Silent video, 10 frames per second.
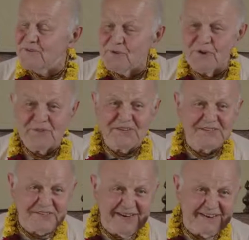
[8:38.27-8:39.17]
of earth is
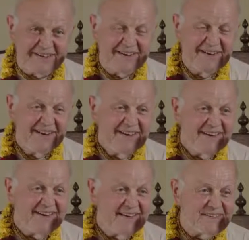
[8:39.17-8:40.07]
sacred.
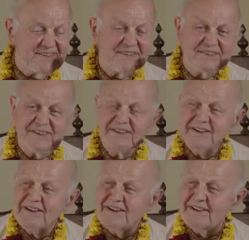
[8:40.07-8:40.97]
He had this
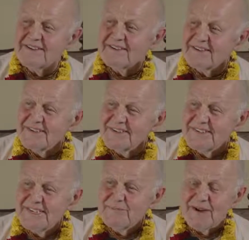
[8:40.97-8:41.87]

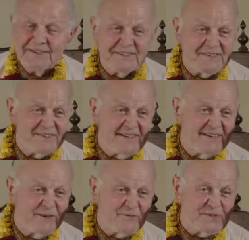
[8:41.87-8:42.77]
deep
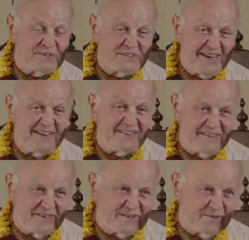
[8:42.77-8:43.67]
understanding of the
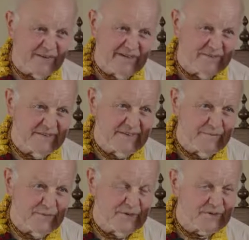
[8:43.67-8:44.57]
sacredness of everything,
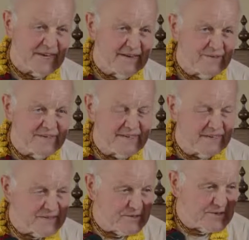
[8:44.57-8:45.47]
because everything
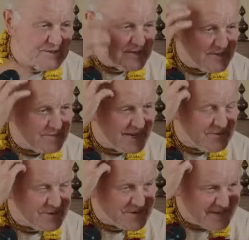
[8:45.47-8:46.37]
is Krishna's
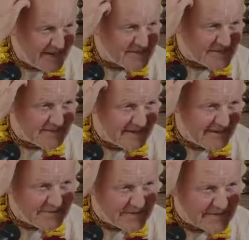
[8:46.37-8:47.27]
manifestation.
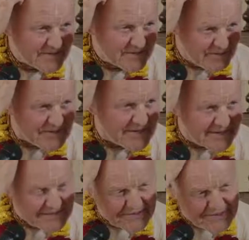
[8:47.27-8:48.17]
Everything is
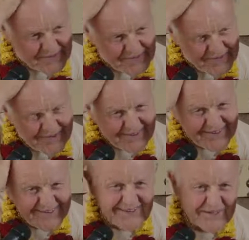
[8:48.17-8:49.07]
Krishna's.
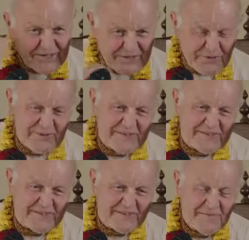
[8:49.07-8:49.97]
He understood
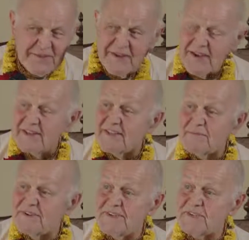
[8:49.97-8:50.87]
this, and they
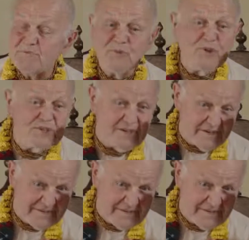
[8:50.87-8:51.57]
were just butchered.